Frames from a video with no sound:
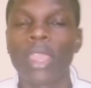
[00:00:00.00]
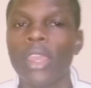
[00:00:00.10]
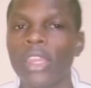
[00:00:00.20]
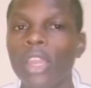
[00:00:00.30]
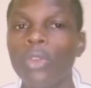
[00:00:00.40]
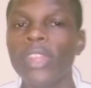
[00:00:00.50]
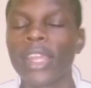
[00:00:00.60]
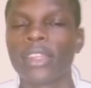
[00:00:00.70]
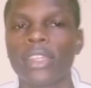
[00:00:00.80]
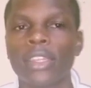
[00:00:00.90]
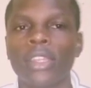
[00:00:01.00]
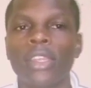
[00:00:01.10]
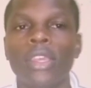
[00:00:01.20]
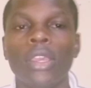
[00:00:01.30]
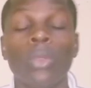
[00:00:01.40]
Now that
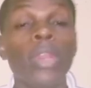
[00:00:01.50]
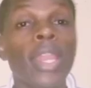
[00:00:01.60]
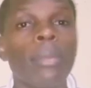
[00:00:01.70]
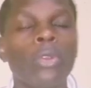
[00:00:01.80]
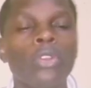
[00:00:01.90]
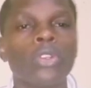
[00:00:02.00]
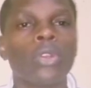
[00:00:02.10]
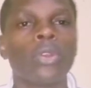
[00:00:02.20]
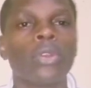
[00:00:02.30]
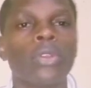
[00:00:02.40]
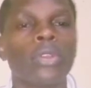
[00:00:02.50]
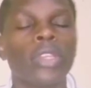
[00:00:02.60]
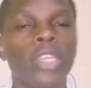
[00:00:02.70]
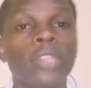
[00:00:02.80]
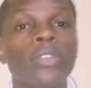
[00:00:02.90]
William Ruto
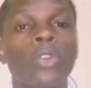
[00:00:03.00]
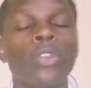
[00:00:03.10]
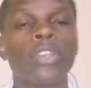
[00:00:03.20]
is not